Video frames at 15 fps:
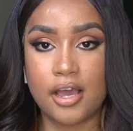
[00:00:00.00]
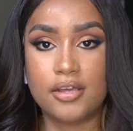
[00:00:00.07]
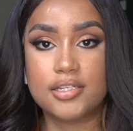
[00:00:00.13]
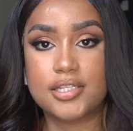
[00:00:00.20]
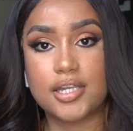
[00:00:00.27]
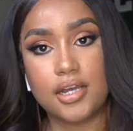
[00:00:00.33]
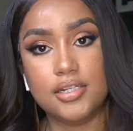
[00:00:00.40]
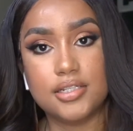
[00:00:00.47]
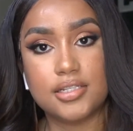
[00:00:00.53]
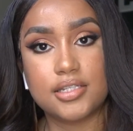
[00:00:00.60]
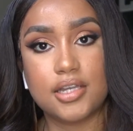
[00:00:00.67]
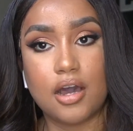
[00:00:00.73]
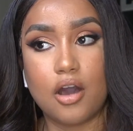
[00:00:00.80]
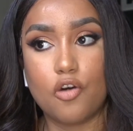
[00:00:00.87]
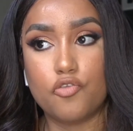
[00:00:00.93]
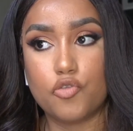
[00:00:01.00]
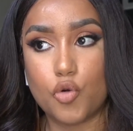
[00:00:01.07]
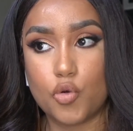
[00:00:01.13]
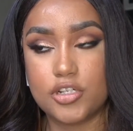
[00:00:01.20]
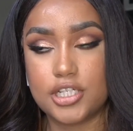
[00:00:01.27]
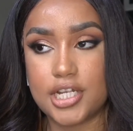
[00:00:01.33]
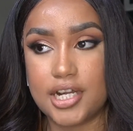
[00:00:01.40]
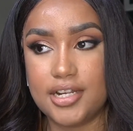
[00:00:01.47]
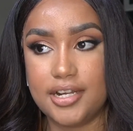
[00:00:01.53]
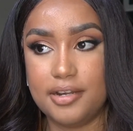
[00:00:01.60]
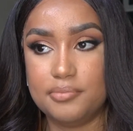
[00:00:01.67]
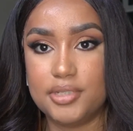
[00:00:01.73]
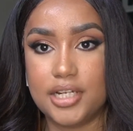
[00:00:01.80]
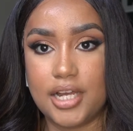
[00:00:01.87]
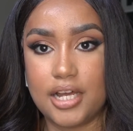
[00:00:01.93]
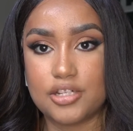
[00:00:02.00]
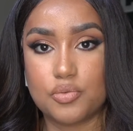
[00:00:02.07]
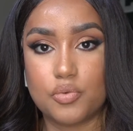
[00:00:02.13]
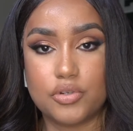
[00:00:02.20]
since of course I am the last